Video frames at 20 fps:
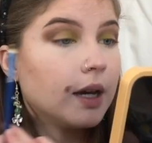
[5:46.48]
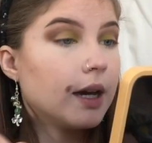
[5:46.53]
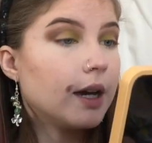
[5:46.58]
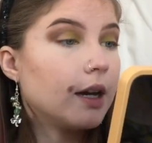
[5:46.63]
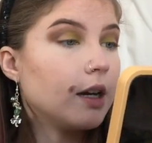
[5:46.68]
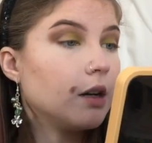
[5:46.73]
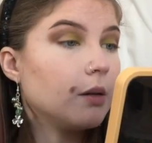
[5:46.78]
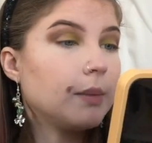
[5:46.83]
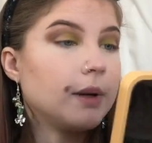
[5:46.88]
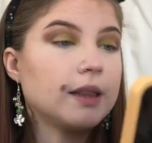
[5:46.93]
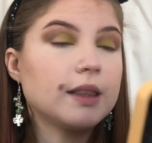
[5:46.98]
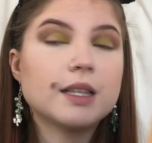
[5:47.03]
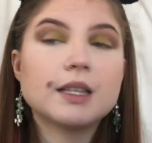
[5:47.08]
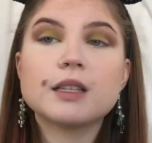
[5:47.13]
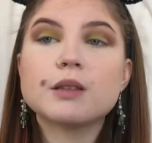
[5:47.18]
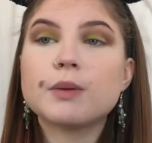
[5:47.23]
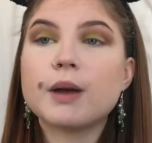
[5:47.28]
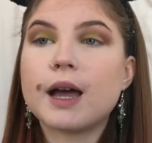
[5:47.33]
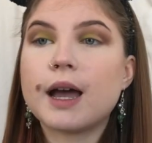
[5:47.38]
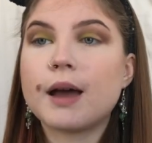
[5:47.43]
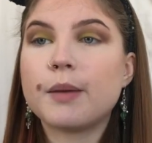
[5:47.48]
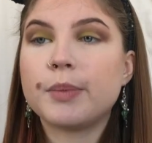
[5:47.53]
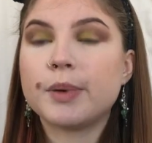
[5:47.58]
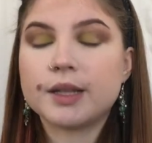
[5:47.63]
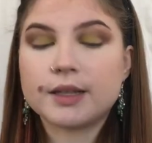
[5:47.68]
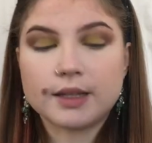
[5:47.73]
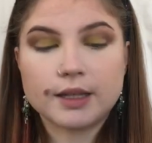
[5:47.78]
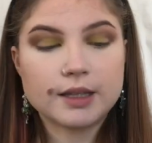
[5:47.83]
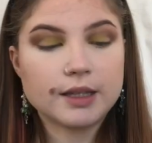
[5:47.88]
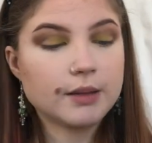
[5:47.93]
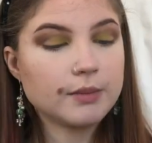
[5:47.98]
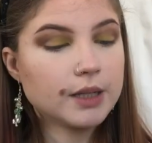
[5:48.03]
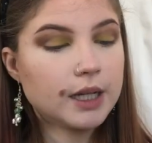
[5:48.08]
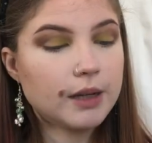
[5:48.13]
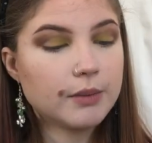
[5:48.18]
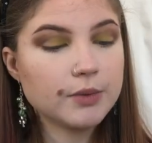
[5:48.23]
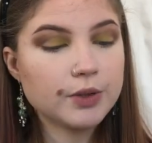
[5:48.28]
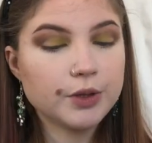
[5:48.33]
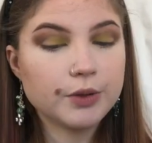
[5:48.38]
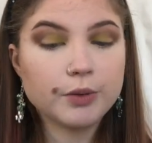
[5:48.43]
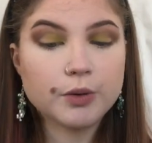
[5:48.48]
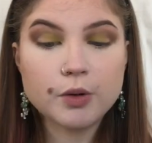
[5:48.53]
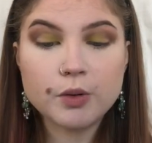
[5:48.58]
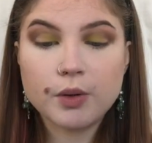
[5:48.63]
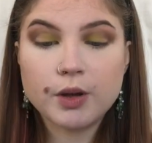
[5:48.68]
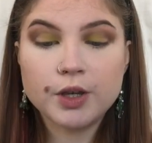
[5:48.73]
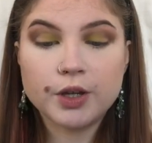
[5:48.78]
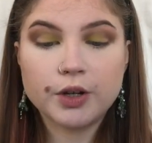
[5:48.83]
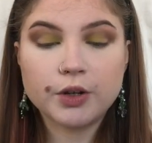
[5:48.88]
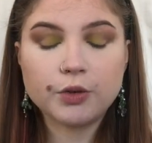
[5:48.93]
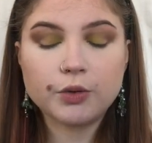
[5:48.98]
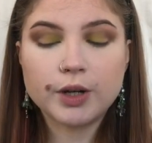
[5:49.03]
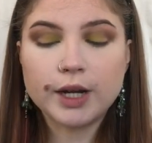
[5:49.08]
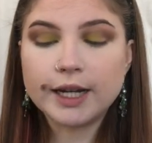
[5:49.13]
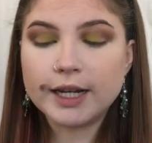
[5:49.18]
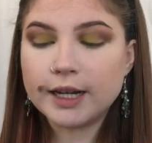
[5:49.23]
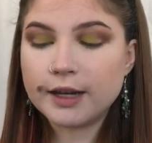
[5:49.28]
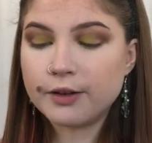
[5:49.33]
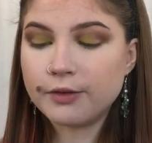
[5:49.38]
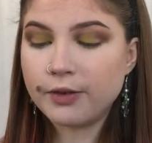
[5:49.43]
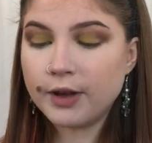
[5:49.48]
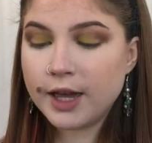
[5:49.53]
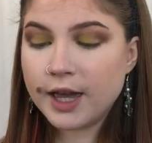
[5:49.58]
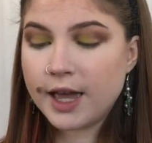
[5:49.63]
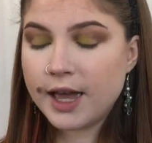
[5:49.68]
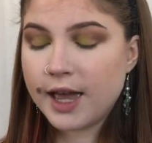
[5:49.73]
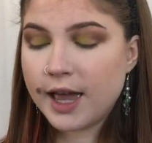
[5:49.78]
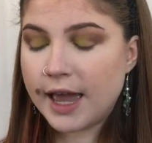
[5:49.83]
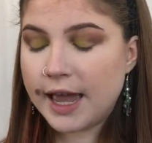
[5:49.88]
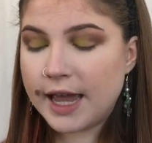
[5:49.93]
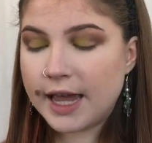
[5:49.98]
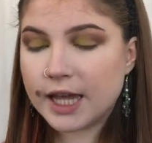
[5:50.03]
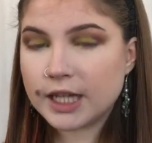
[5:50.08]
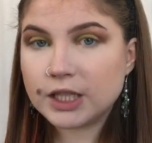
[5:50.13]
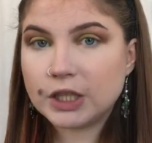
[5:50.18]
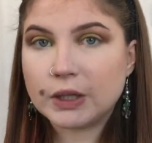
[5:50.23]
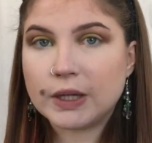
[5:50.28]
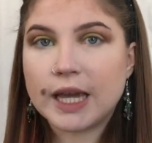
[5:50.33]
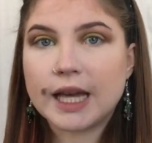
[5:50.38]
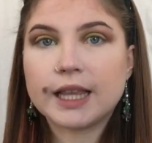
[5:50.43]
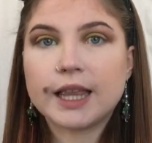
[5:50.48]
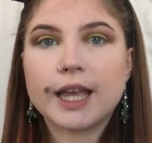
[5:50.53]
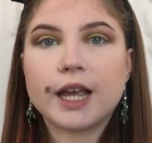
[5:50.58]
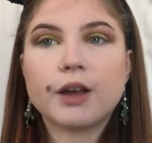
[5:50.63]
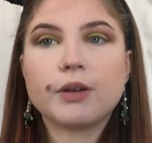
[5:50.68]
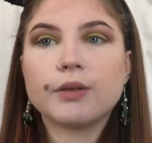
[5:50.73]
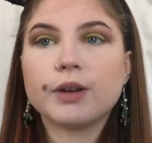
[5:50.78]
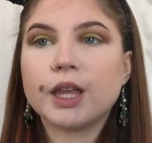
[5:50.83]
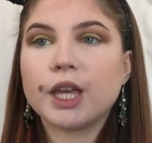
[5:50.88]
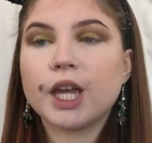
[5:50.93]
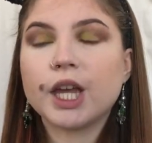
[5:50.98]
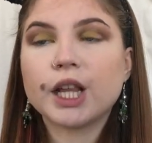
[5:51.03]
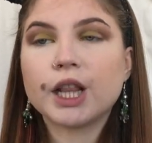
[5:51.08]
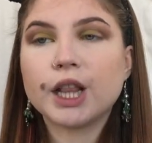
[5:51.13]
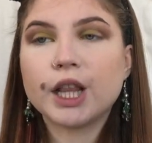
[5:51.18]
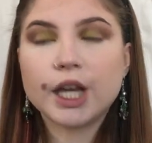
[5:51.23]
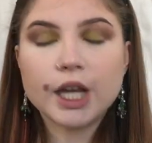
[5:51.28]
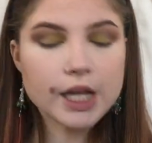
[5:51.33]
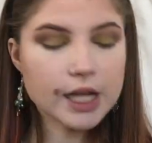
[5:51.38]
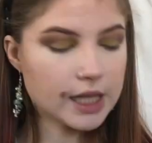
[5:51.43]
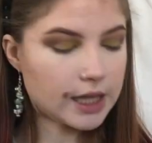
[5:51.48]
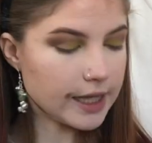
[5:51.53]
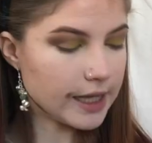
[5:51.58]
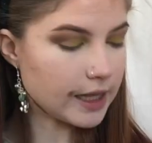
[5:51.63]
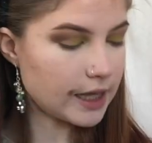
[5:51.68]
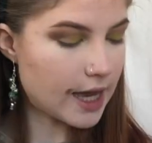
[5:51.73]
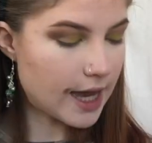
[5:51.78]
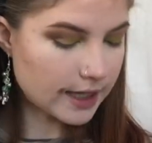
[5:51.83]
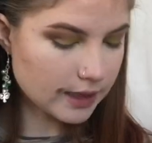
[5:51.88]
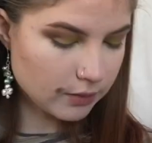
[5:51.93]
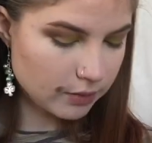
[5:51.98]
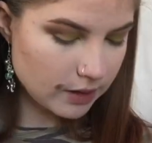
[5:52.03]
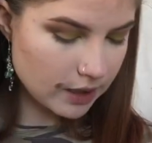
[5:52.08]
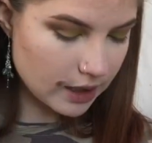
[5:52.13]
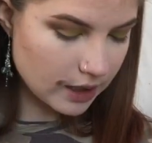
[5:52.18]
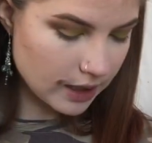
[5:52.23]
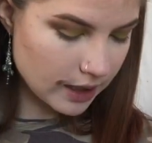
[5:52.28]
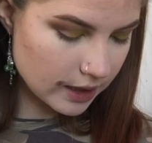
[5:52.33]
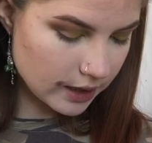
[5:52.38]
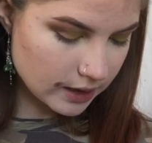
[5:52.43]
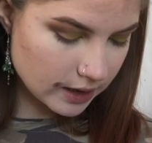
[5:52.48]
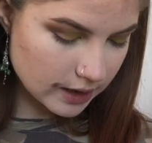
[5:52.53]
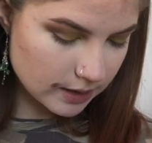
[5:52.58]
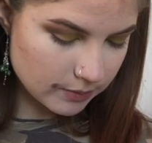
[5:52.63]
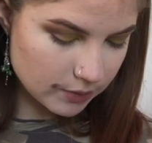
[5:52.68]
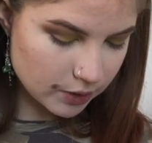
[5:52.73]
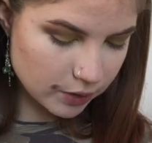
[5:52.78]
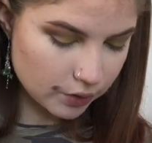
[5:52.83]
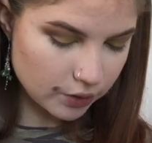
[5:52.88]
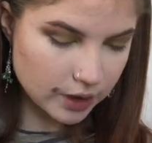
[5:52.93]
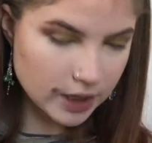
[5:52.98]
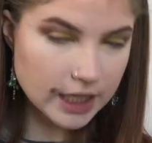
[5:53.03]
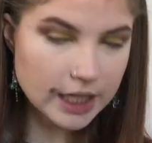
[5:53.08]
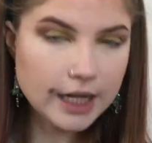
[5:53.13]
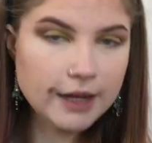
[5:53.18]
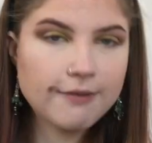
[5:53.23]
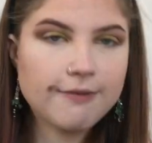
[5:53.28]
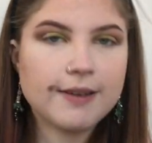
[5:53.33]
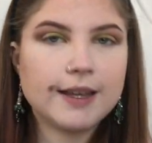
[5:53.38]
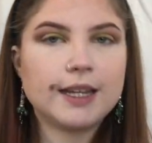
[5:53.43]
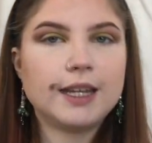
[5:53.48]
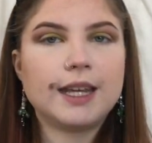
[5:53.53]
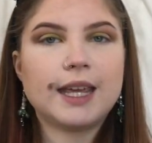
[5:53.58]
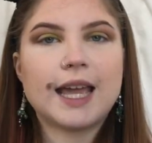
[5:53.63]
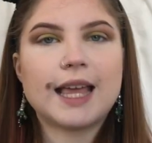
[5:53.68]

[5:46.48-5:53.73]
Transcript: I don't know, man, this is what happens. Like sometimes you're creative and you get like a really good look like last week, and other times you're creative and you